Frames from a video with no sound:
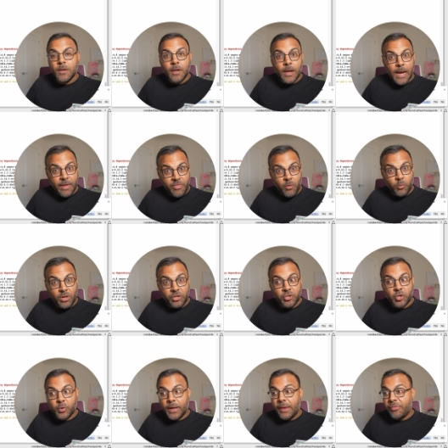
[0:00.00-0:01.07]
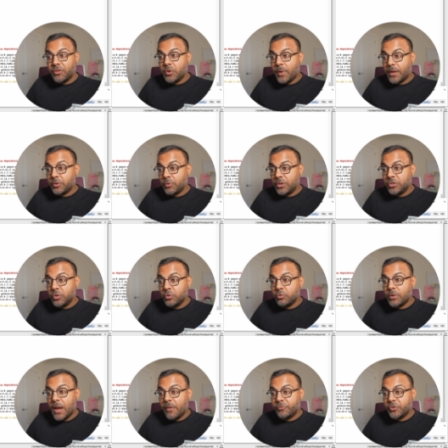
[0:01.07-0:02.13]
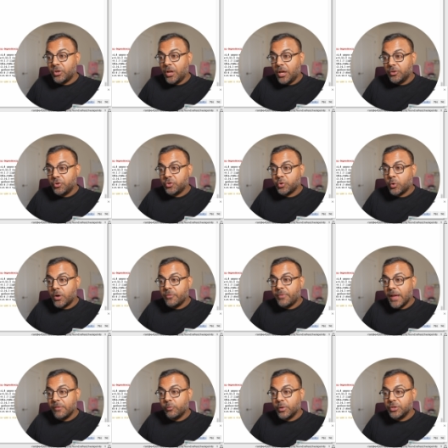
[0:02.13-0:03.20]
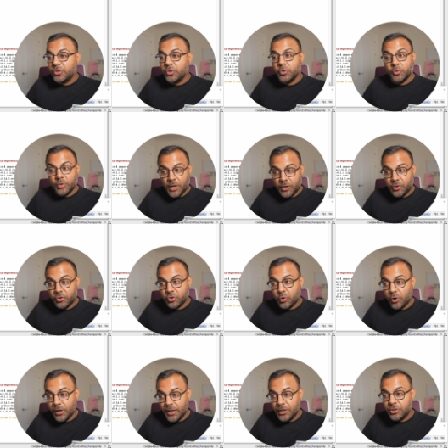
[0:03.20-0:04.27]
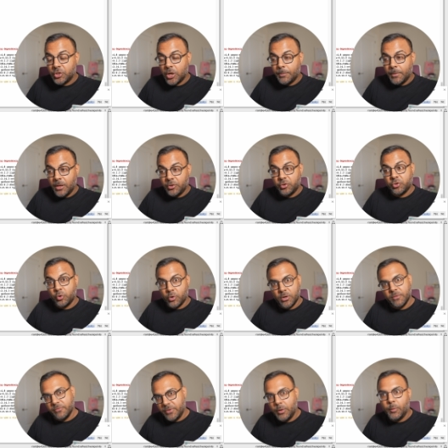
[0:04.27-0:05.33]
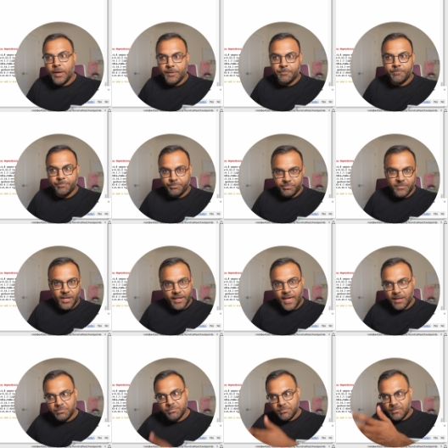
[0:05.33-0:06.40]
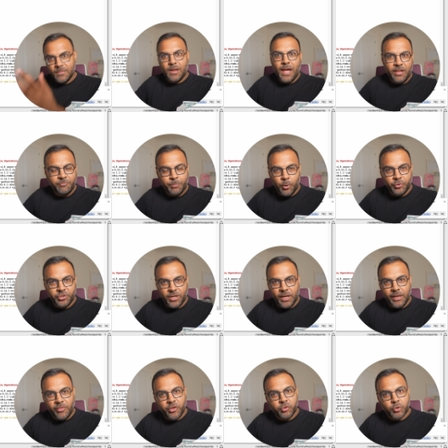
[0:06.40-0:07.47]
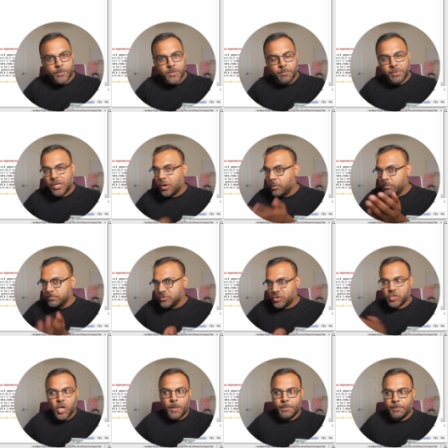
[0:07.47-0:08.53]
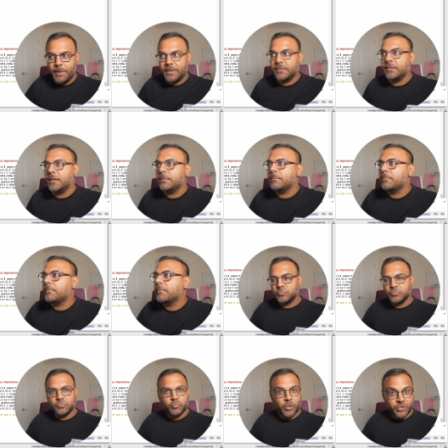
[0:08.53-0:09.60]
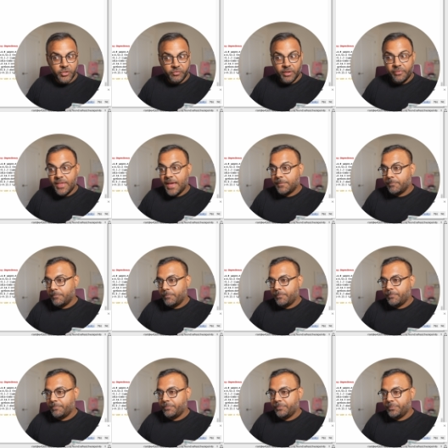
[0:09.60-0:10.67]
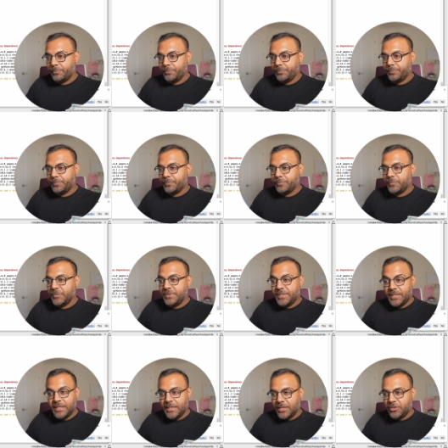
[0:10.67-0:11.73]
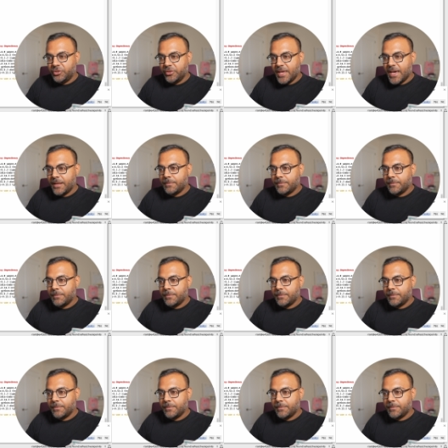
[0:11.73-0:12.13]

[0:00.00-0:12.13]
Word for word: And then we need to create the directory tooncrafter underscore 512 underscore interp underscore v1. Again, I've posted it in the description below. Just copy paste it. Once you've done that, CD into that.